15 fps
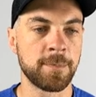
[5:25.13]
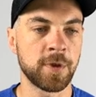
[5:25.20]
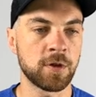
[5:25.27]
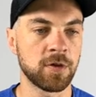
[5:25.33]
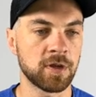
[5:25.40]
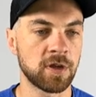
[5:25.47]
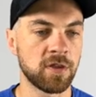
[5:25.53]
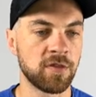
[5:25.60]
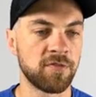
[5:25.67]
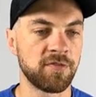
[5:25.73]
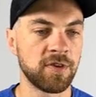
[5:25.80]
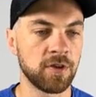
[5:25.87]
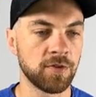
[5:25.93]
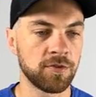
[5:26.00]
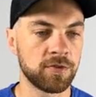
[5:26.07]
Click into the
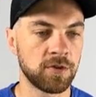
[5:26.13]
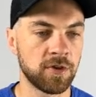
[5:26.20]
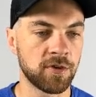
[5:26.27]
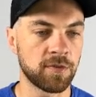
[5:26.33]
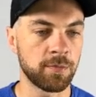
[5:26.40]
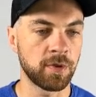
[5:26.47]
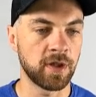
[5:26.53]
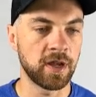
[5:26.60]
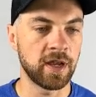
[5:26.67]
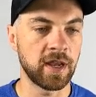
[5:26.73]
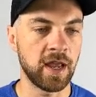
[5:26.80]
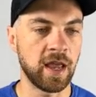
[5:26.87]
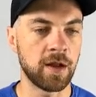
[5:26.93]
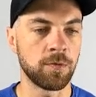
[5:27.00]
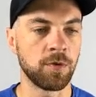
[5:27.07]
fields to display
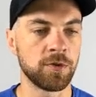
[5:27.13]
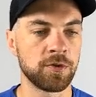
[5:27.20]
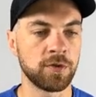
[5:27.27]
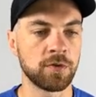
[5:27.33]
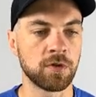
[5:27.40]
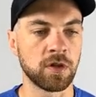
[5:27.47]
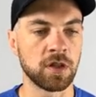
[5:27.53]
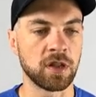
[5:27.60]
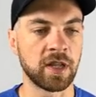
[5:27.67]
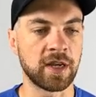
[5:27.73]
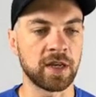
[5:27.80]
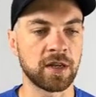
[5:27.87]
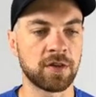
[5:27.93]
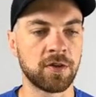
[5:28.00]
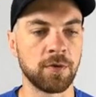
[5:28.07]
and we'll do
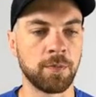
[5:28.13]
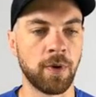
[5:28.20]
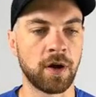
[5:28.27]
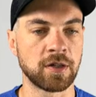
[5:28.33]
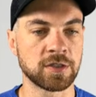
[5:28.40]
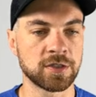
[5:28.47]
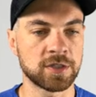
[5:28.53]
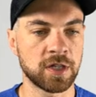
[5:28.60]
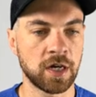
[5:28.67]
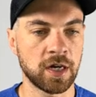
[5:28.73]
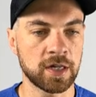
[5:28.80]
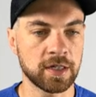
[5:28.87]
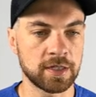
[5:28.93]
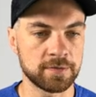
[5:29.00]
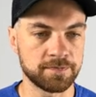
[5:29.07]
link to part
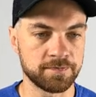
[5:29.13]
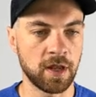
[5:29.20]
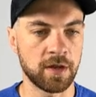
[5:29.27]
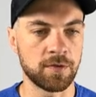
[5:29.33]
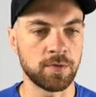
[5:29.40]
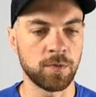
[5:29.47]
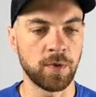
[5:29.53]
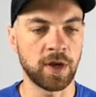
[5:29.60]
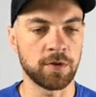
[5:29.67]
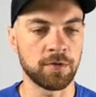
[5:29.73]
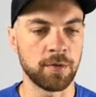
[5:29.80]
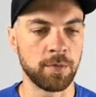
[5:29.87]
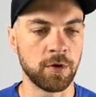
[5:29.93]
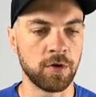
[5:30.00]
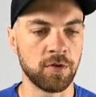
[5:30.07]
stock. Then we can
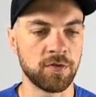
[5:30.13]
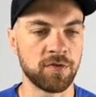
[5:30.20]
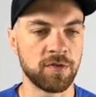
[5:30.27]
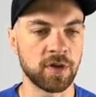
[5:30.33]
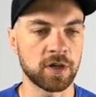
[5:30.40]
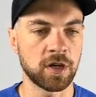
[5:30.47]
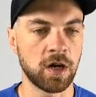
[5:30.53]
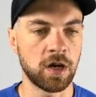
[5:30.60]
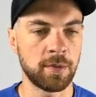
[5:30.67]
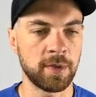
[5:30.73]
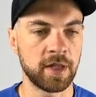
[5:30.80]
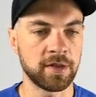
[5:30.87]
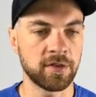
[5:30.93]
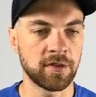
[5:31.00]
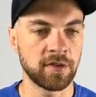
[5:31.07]
remove the
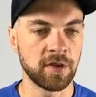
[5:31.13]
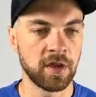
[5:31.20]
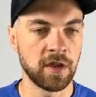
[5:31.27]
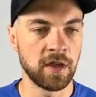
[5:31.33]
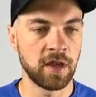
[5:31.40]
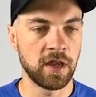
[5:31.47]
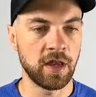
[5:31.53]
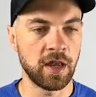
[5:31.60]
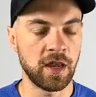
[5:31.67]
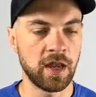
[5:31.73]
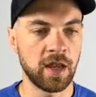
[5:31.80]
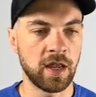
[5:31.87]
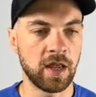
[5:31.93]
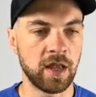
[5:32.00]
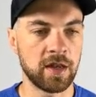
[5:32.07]
comments
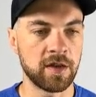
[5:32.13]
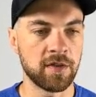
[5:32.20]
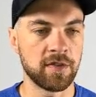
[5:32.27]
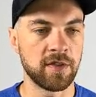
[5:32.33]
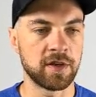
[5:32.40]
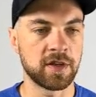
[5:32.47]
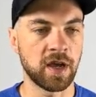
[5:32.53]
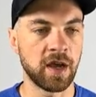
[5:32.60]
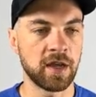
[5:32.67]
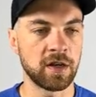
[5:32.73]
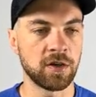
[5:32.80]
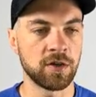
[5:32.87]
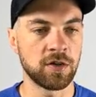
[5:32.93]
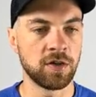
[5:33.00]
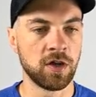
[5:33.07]
and the
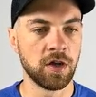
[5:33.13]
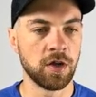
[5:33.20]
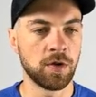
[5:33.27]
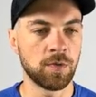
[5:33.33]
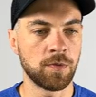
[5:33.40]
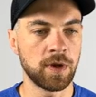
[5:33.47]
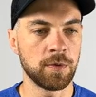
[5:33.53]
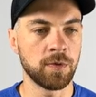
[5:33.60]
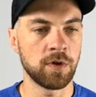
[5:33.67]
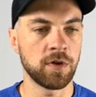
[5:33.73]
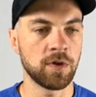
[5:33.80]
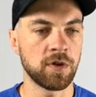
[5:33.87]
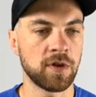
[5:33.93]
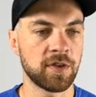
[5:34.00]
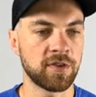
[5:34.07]
title we
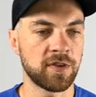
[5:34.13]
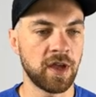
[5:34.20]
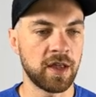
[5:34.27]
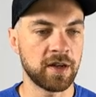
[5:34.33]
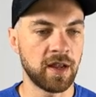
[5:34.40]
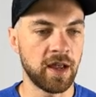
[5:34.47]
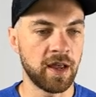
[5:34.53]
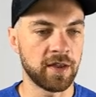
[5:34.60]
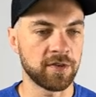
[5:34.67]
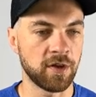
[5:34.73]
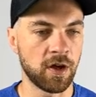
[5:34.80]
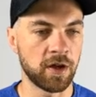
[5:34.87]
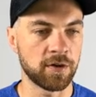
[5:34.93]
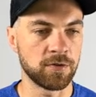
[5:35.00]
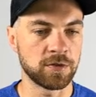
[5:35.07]
will set as
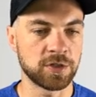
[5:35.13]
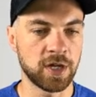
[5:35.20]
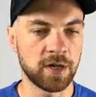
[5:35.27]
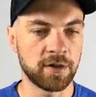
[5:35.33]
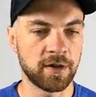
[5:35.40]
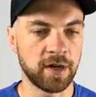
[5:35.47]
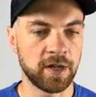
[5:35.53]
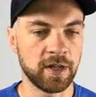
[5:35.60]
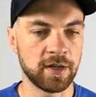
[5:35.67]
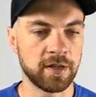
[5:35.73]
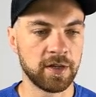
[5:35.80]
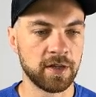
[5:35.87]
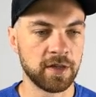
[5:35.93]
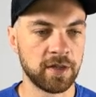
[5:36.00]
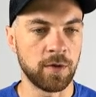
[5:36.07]
auto generated
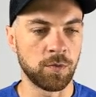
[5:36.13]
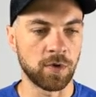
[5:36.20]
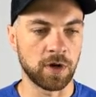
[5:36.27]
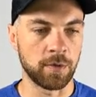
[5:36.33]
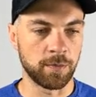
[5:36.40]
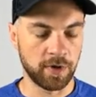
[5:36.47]
and we're going to